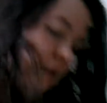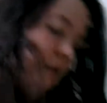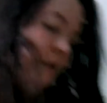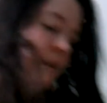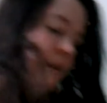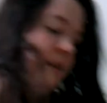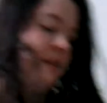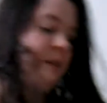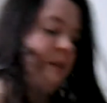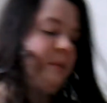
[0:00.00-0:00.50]

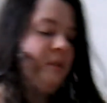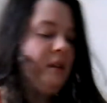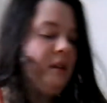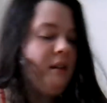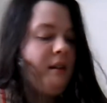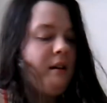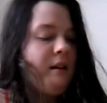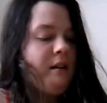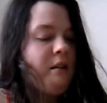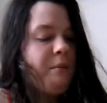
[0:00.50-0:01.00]
That seems like
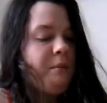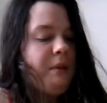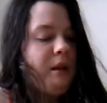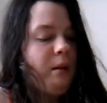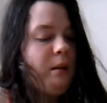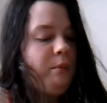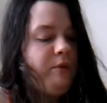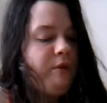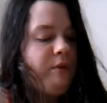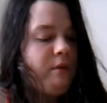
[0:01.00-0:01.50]
that could be
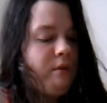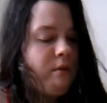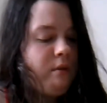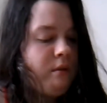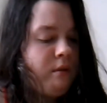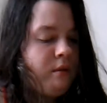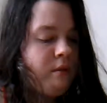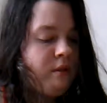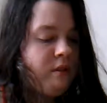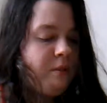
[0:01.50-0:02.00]
helpful
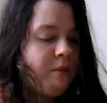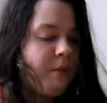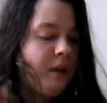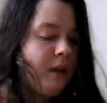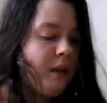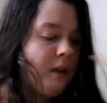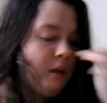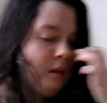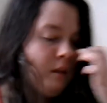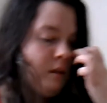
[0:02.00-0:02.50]
to me.